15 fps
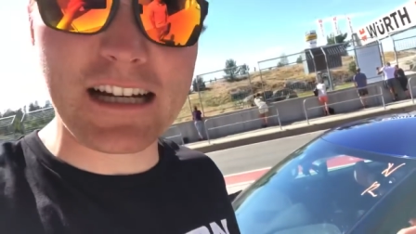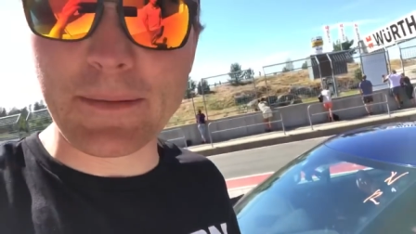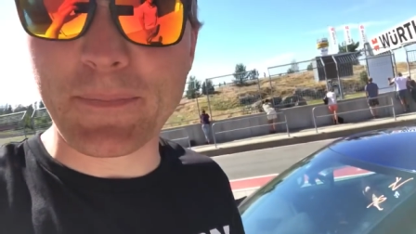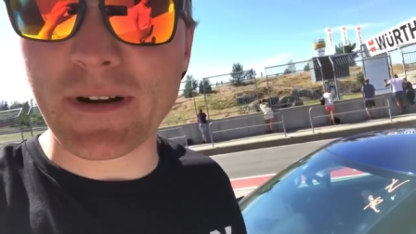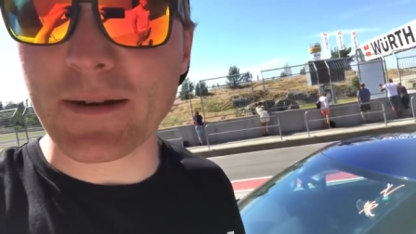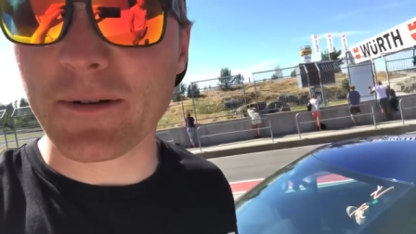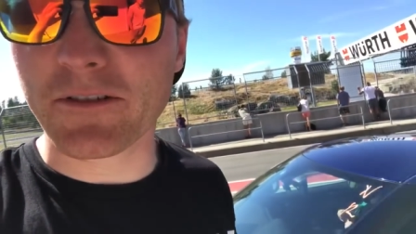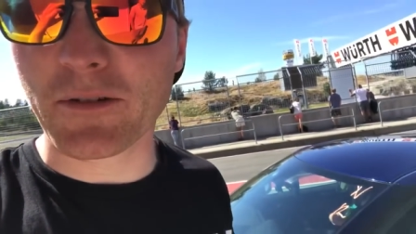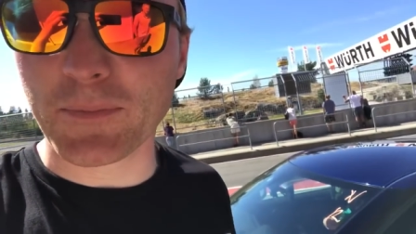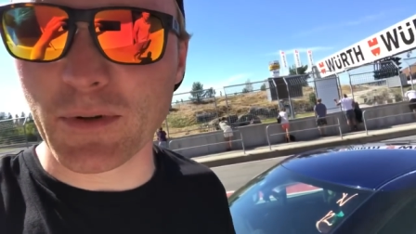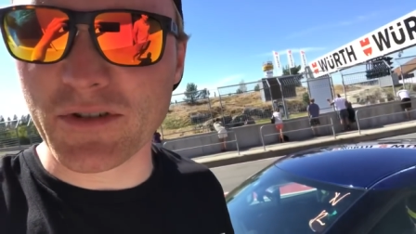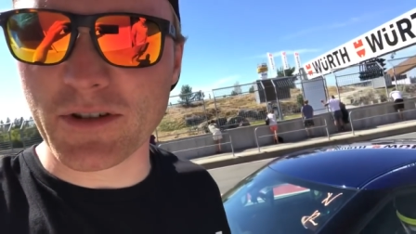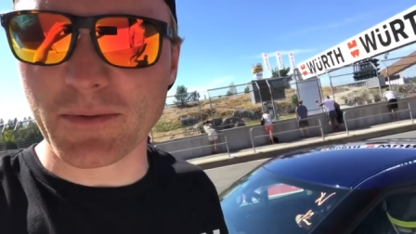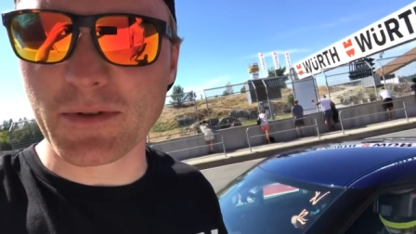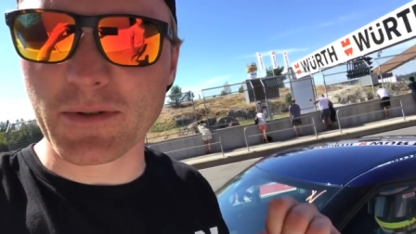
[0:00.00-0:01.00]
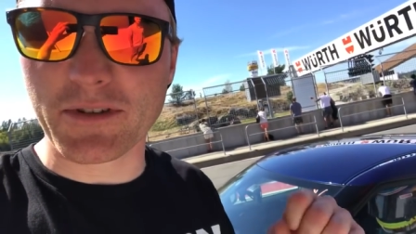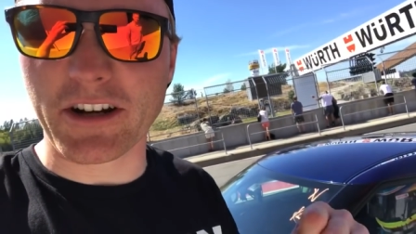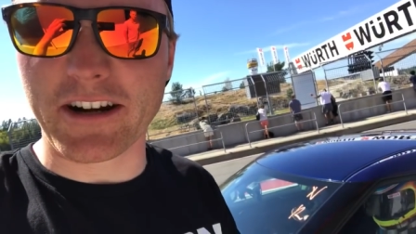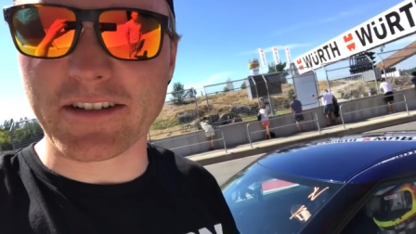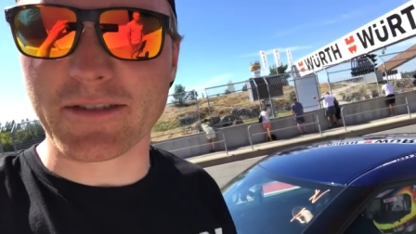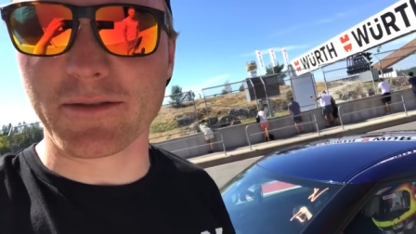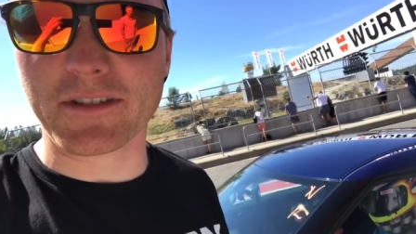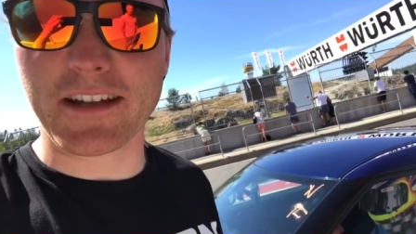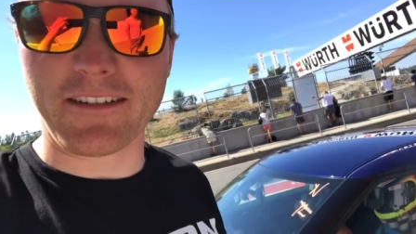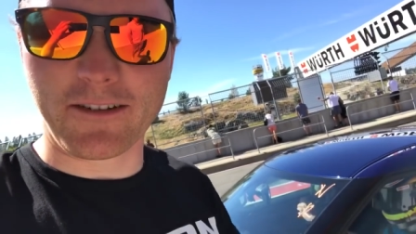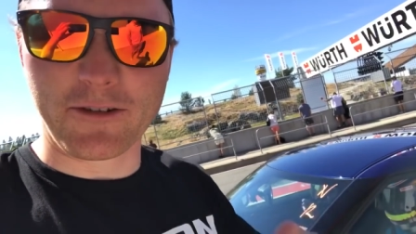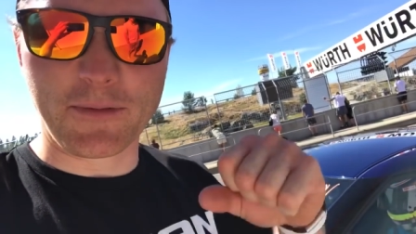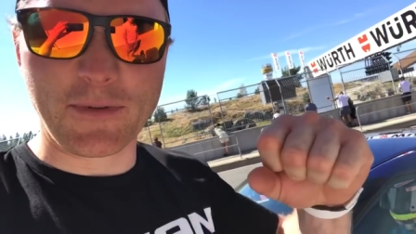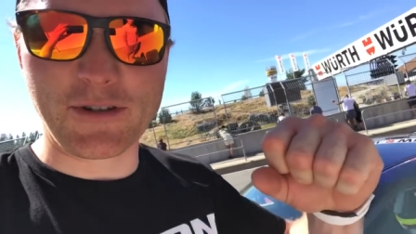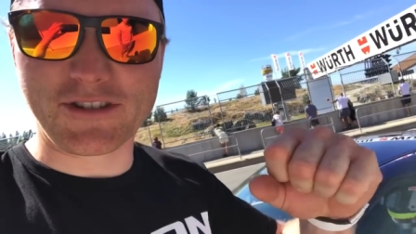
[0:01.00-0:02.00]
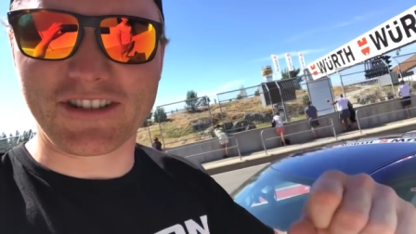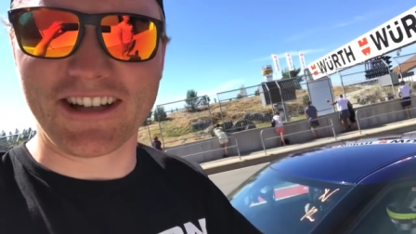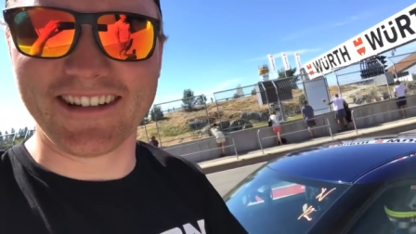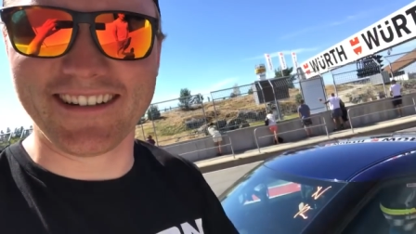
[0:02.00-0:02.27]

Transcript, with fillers: slippery, but they put some new tires, so never going to push.